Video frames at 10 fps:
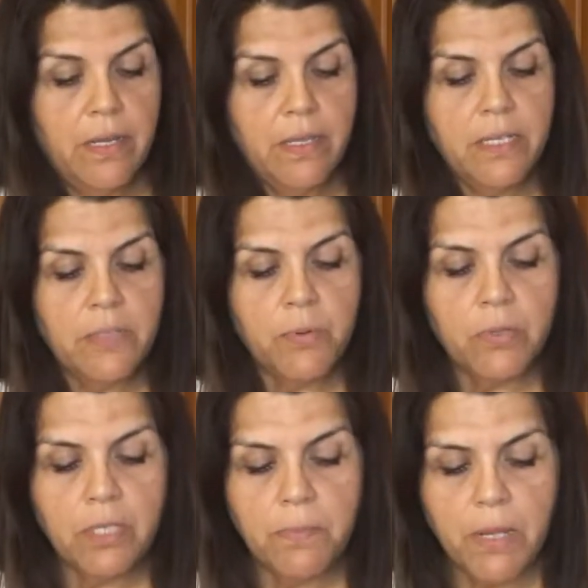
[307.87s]
These
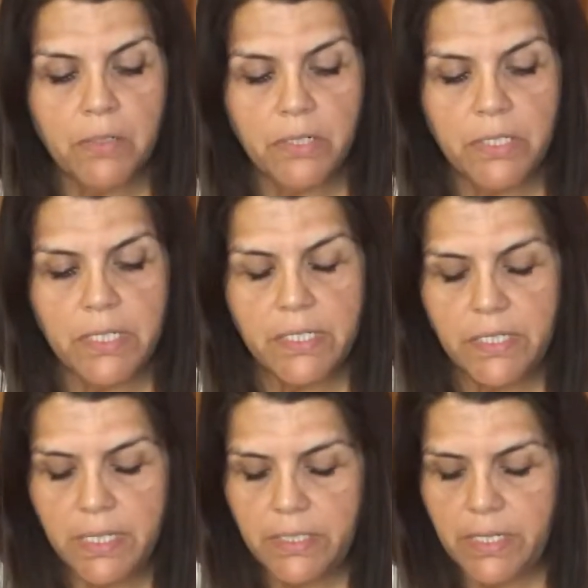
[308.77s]
protein balls are
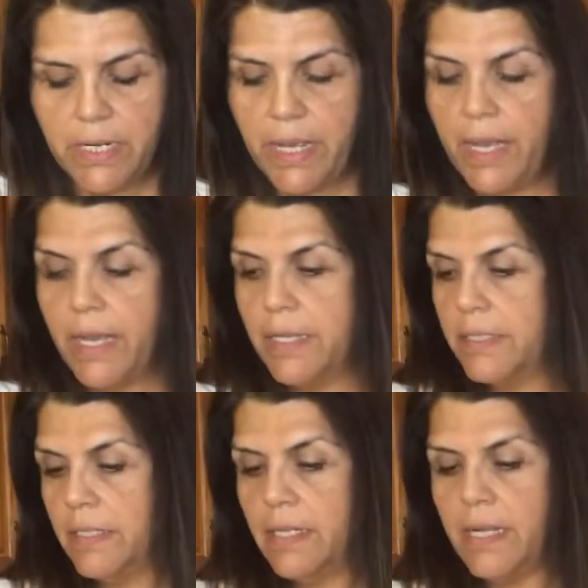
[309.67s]
just such an
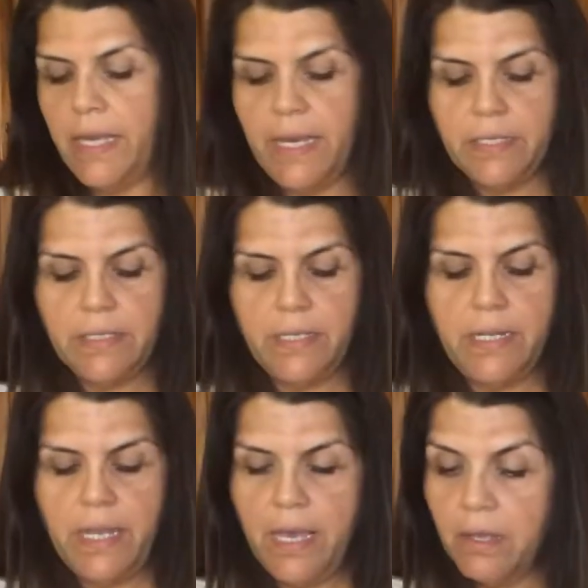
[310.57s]
excellent,
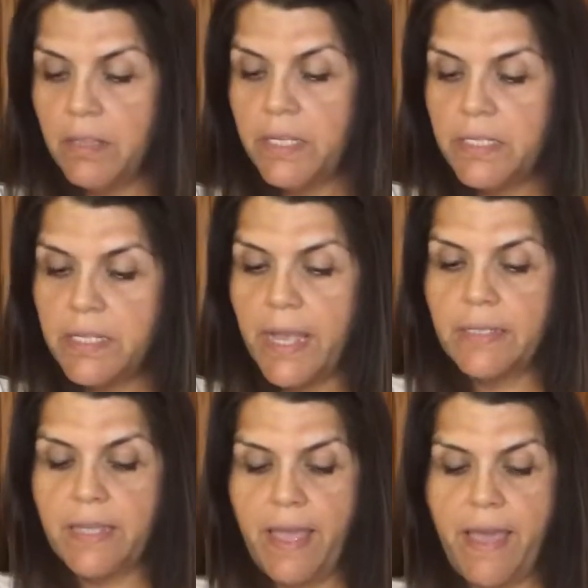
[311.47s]
healthy
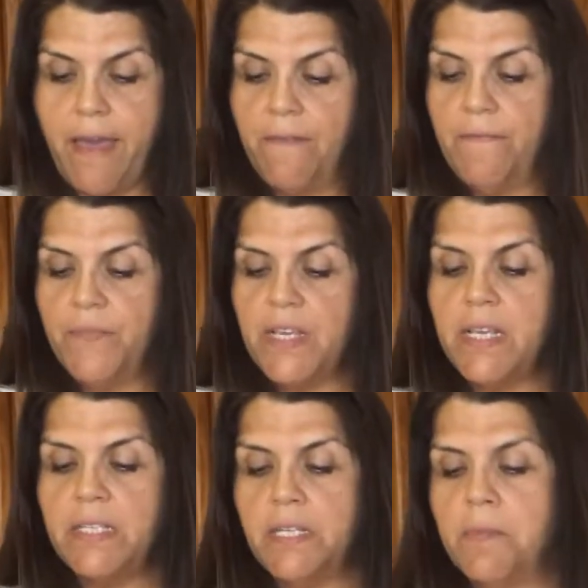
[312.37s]
snack to have,
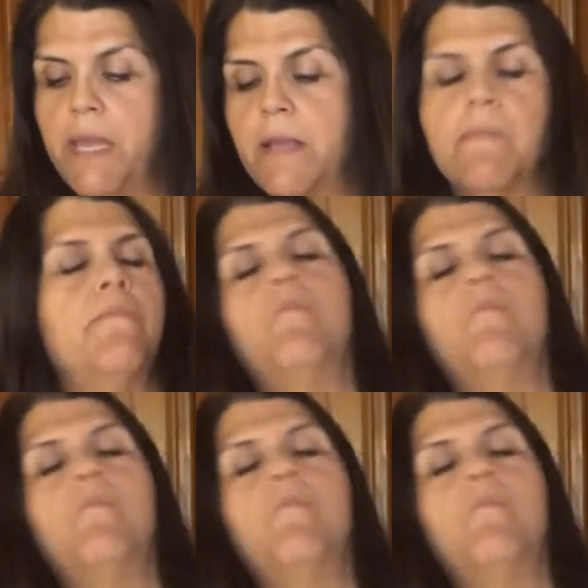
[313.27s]
easy to make.